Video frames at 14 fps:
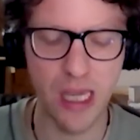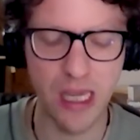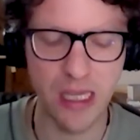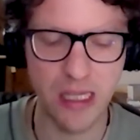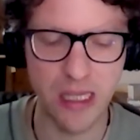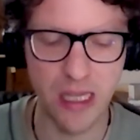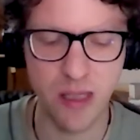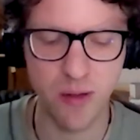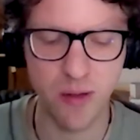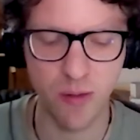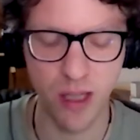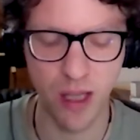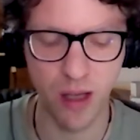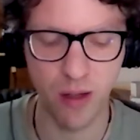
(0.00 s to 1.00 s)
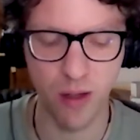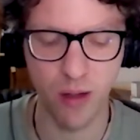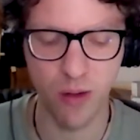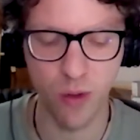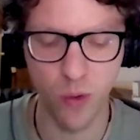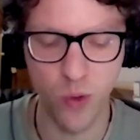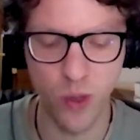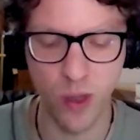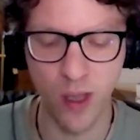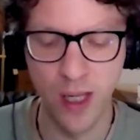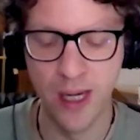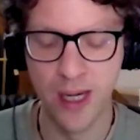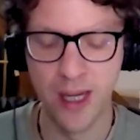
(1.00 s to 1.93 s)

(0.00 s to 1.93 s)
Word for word: is really crucial